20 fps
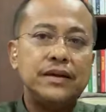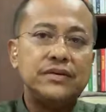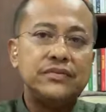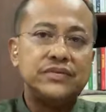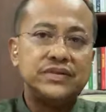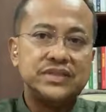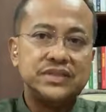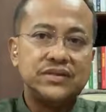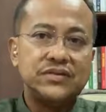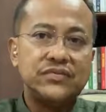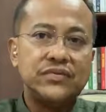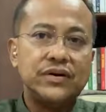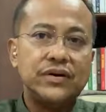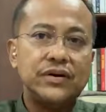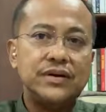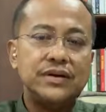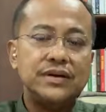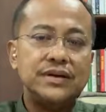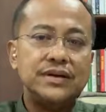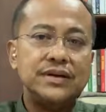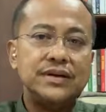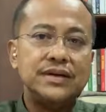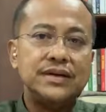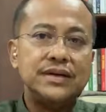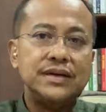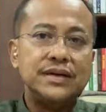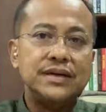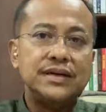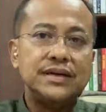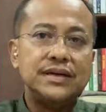First of all,
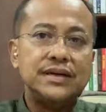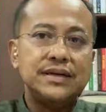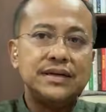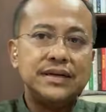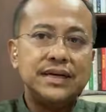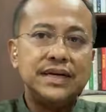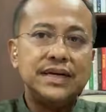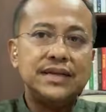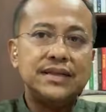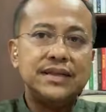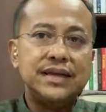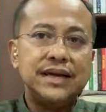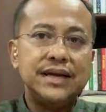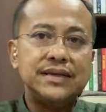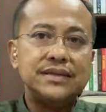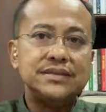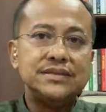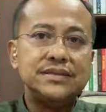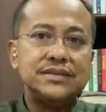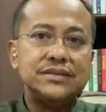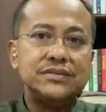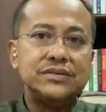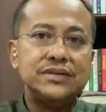really thanks